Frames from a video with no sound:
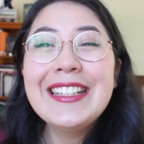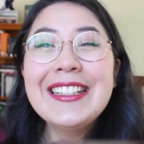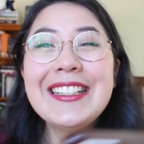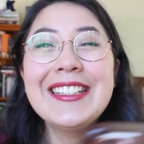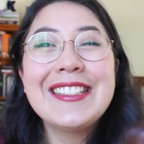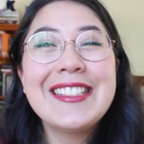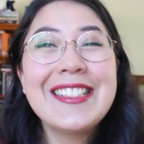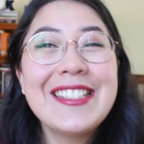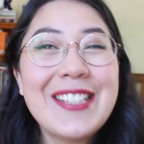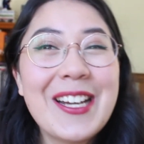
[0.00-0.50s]

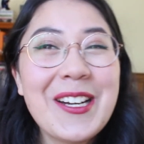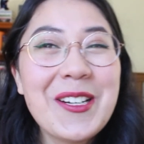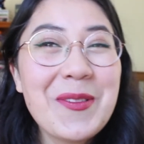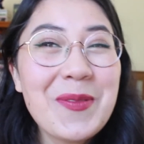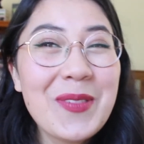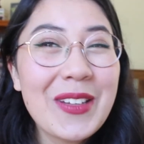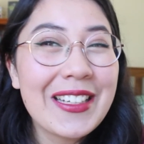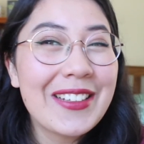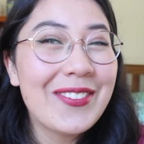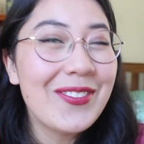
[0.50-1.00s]
This is
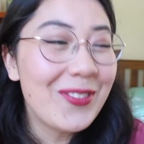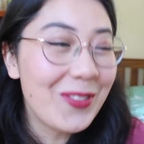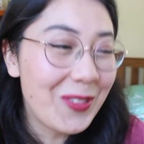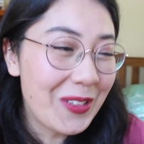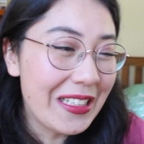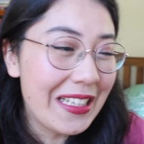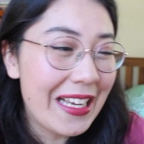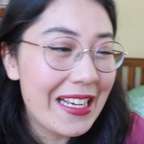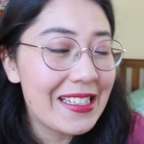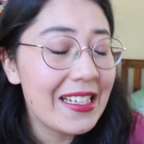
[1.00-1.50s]
Jacob like
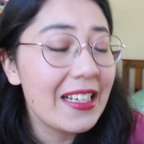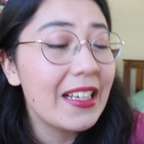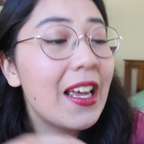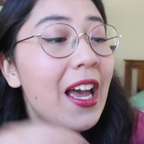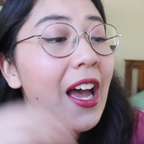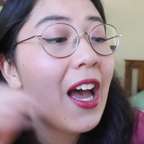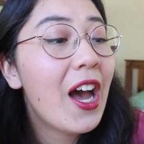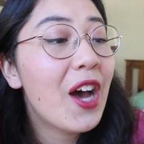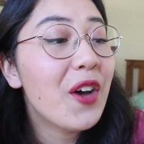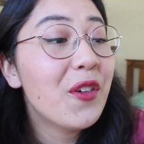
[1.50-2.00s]
realizing,
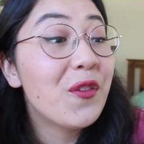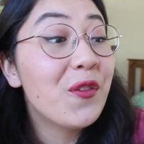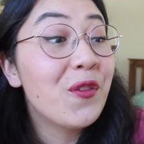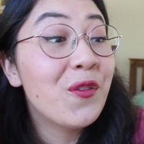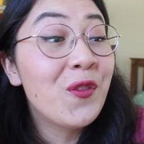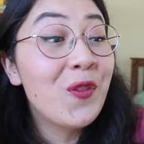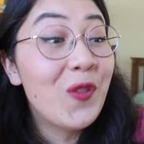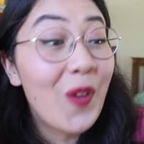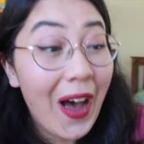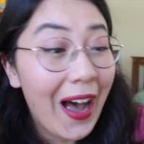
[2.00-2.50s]

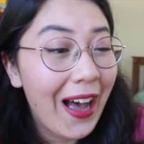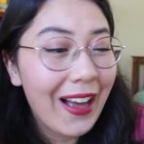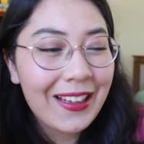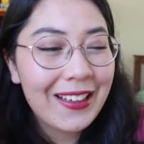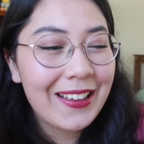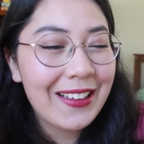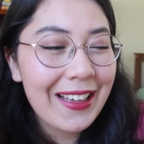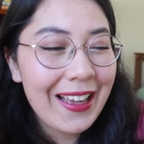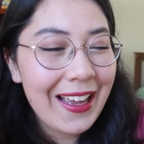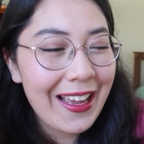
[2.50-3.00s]

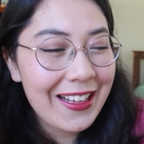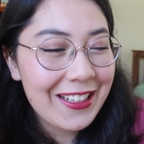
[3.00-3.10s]
fuck!